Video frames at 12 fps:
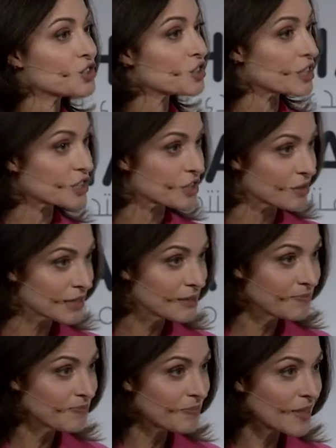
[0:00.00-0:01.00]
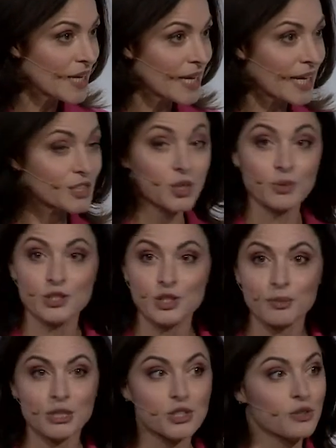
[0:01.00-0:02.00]
Judiciary. And so with so
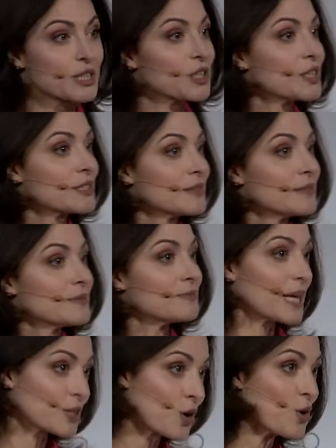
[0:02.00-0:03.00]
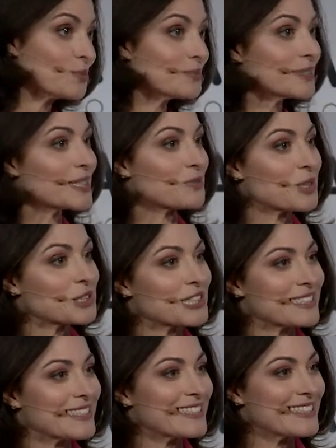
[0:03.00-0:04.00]
much going on back home in
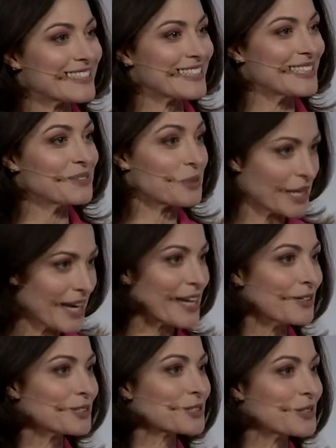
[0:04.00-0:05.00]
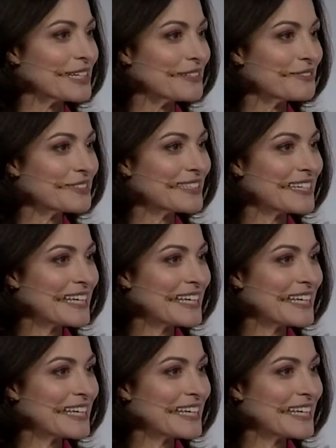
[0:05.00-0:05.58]
Washington, D.C., where I also live,